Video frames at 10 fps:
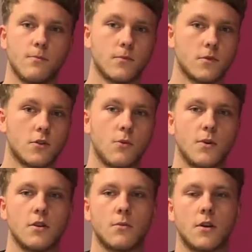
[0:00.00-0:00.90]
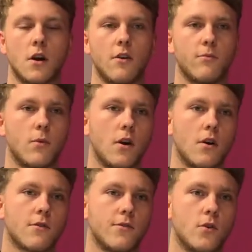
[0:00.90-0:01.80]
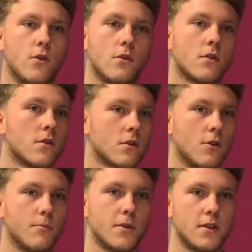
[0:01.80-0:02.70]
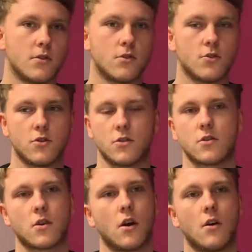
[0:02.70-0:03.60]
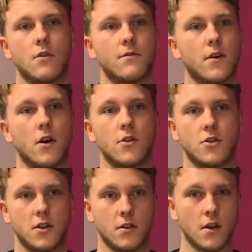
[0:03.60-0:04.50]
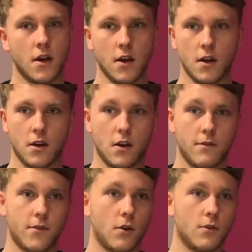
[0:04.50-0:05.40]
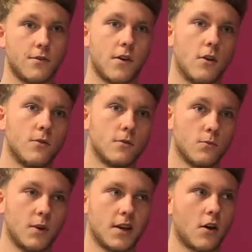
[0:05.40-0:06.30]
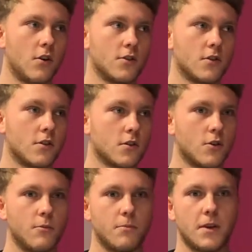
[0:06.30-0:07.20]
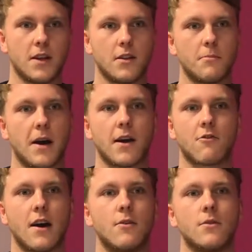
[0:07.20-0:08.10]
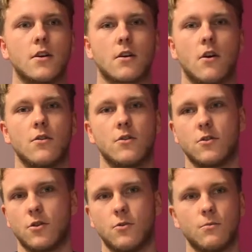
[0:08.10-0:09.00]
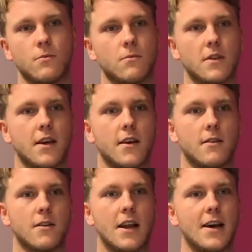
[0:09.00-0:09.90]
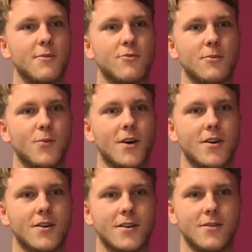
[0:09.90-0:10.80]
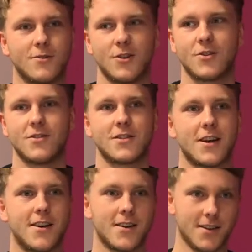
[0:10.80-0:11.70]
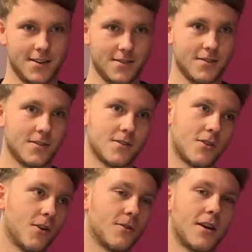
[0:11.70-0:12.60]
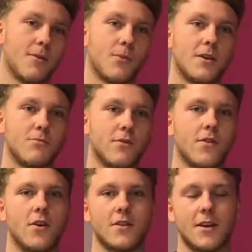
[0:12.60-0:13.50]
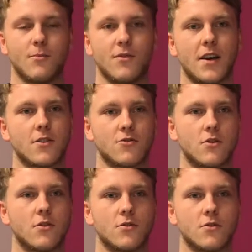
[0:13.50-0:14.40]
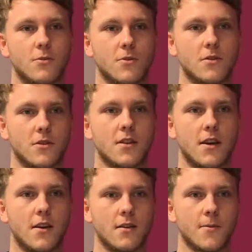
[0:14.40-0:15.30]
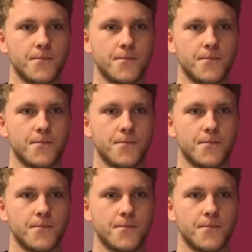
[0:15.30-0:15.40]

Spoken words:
So we do a lot of work for companies such as Sky, Virgin, Vodafone. We're kind of the company in the background that kind of do their labouring work, you could say. So yeah, we provide them with extra customers to their